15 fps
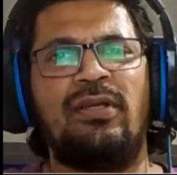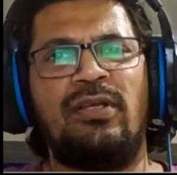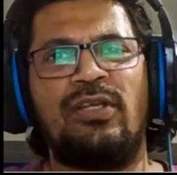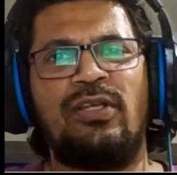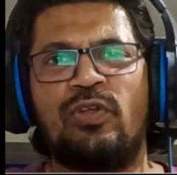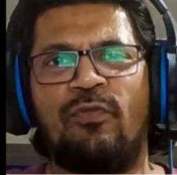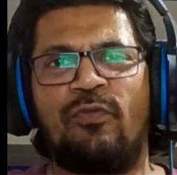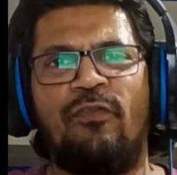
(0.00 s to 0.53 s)

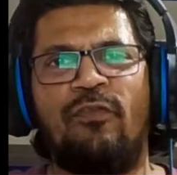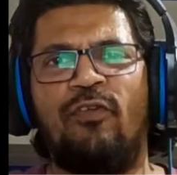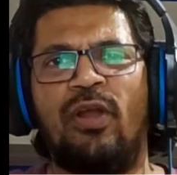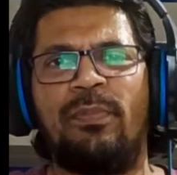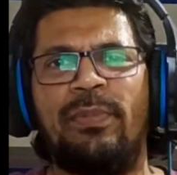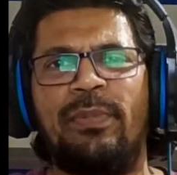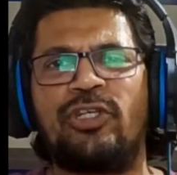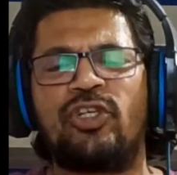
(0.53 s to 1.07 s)
So for
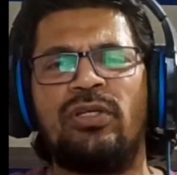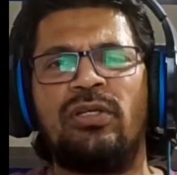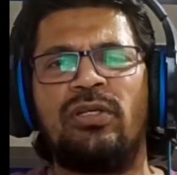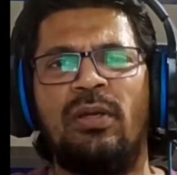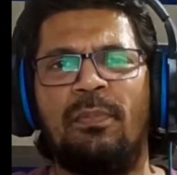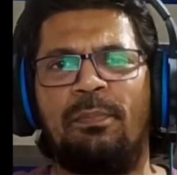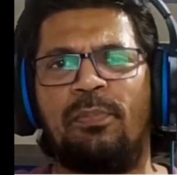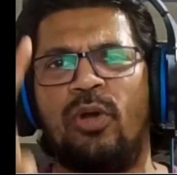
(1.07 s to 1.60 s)
formation,
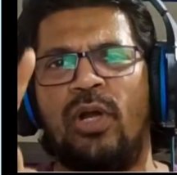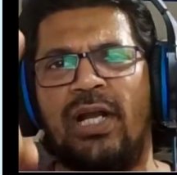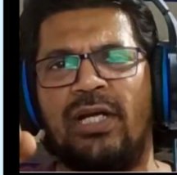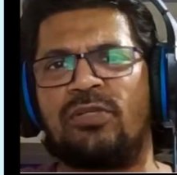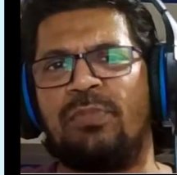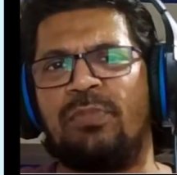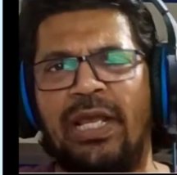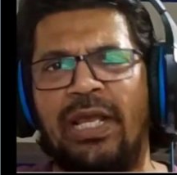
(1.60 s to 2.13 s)
products
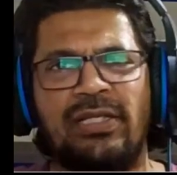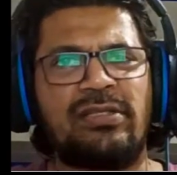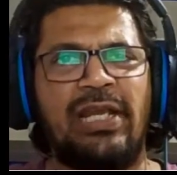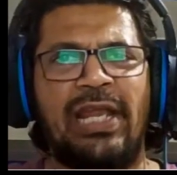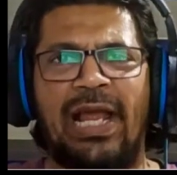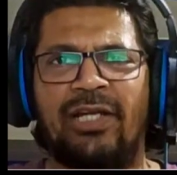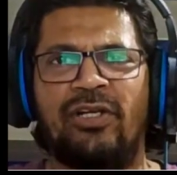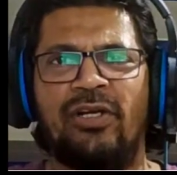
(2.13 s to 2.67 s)
minus
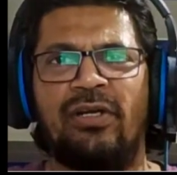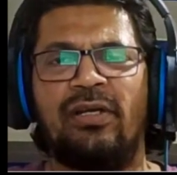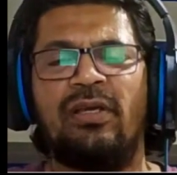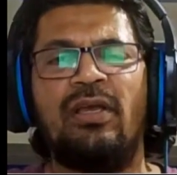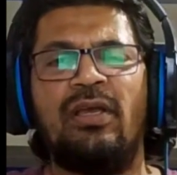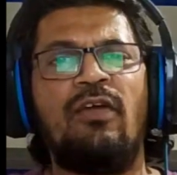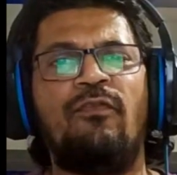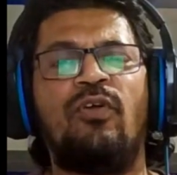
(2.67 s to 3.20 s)
reactant.
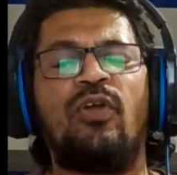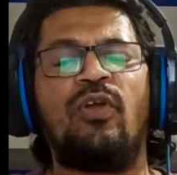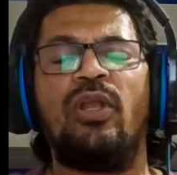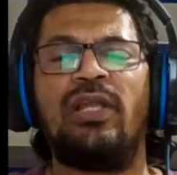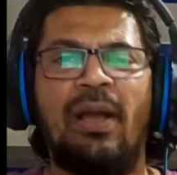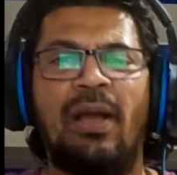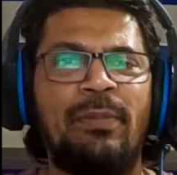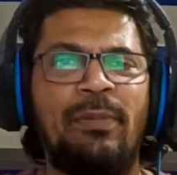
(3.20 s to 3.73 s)
For all
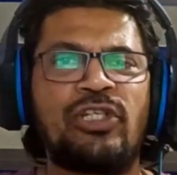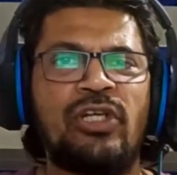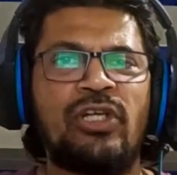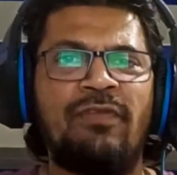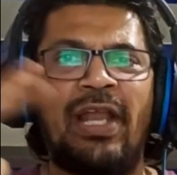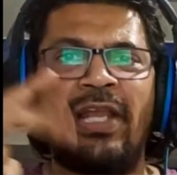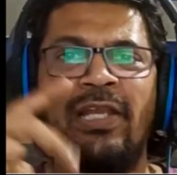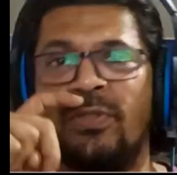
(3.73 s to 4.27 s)
combustion
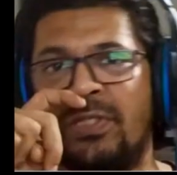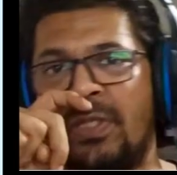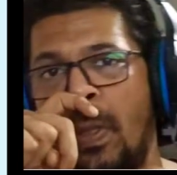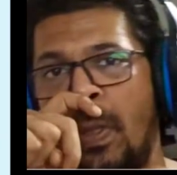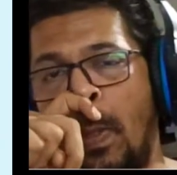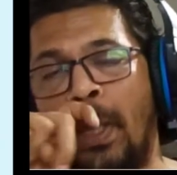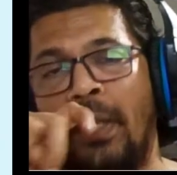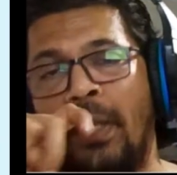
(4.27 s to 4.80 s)
values,
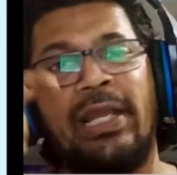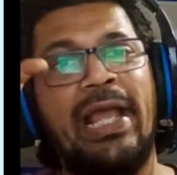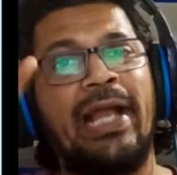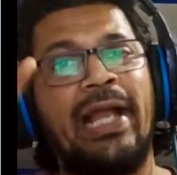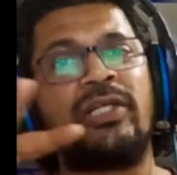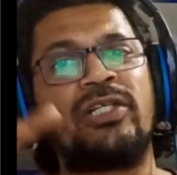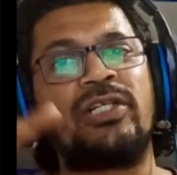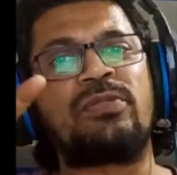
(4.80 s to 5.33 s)

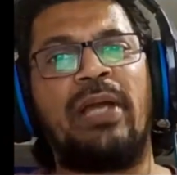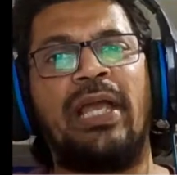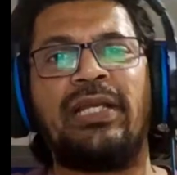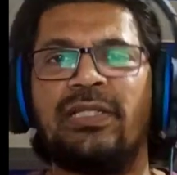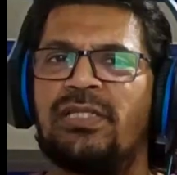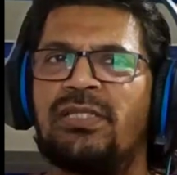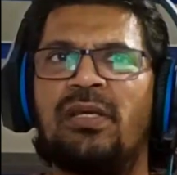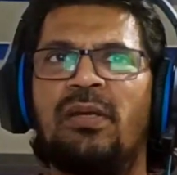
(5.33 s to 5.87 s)
reactants
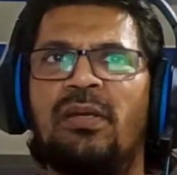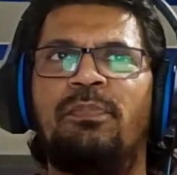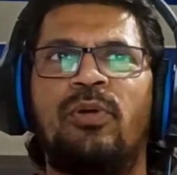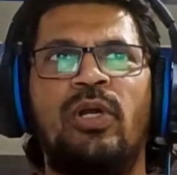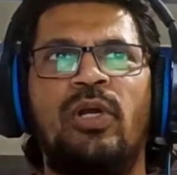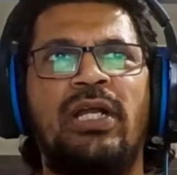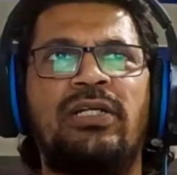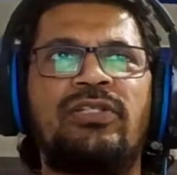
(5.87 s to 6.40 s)
minus
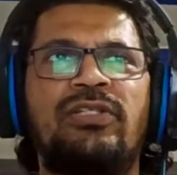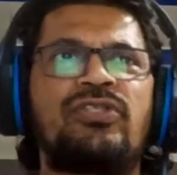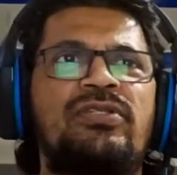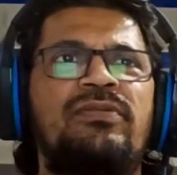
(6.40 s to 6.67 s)
products.